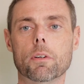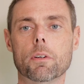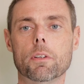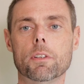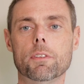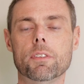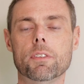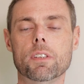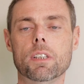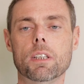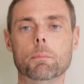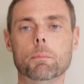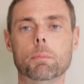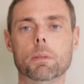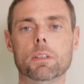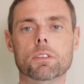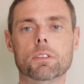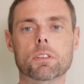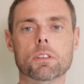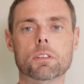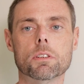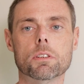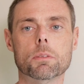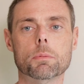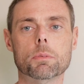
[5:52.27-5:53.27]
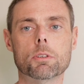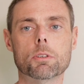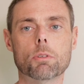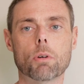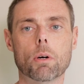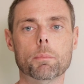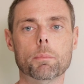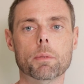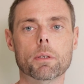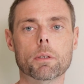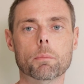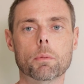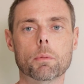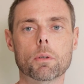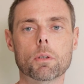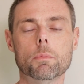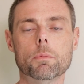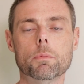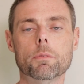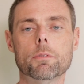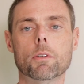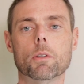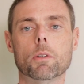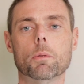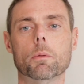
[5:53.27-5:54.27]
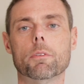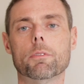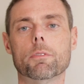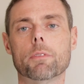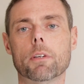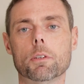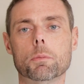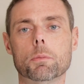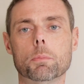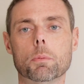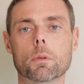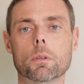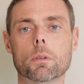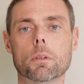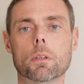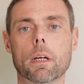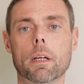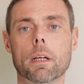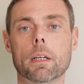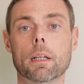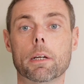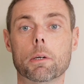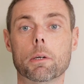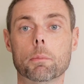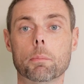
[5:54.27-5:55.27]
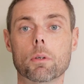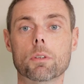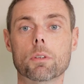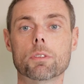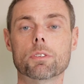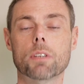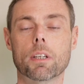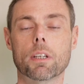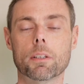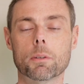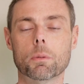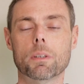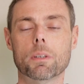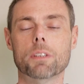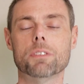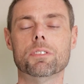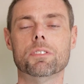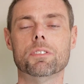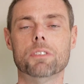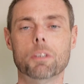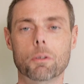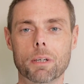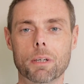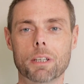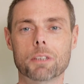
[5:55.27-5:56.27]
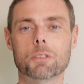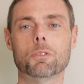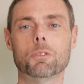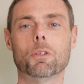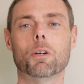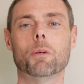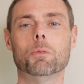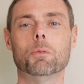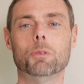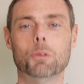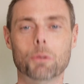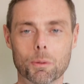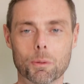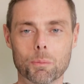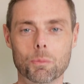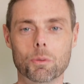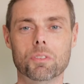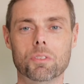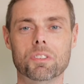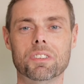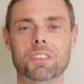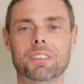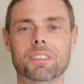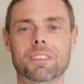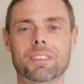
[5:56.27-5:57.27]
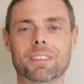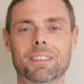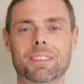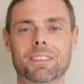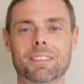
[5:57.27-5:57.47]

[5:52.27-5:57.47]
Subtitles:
And if you did, please hit subscribe down the bottom, follow me on Facebook and Letterboxd. Otherwise, until next time, enjoy the movies.